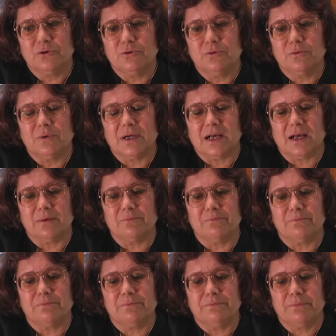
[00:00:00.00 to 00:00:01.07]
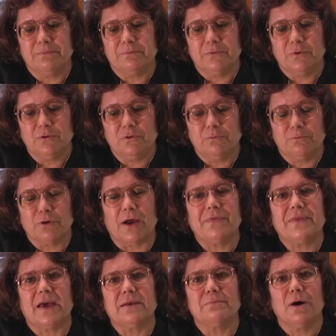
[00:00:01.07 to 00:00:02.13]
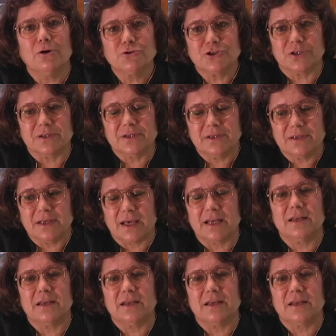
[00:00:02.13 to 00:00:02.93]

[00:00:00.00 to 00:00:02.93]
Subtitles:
who brought that motion,